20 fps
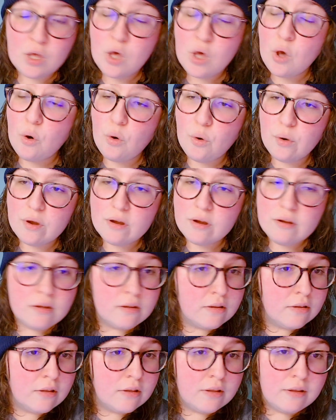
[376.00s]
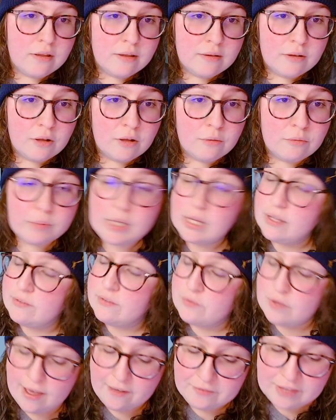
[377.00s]
Or if
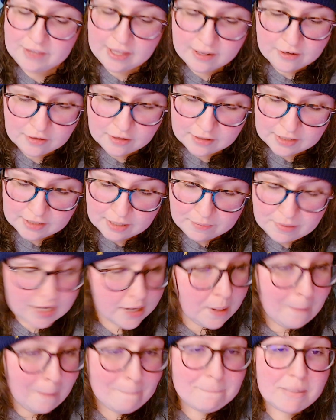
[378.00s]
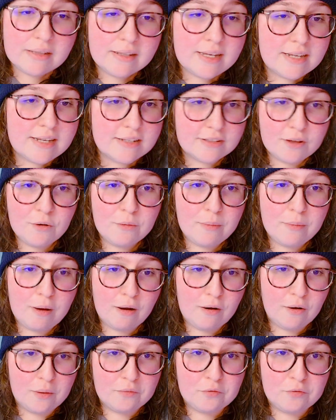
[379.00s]
you have Kindle Unlimited, please go
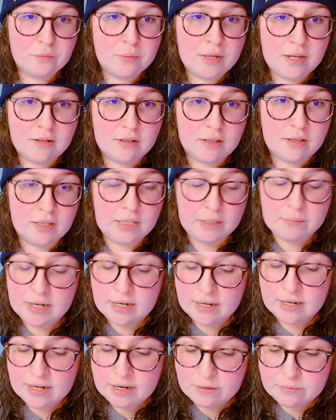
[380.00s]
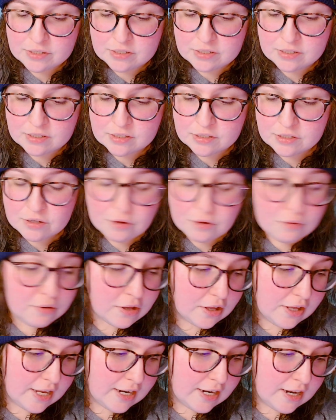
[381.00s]
borrow it from Kindle Unlimited. It was so
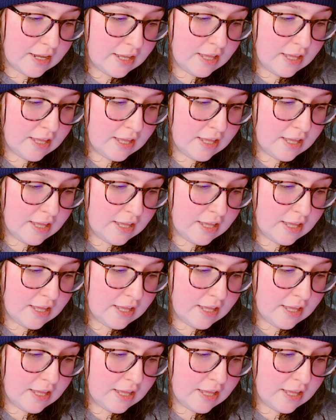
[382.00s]
good.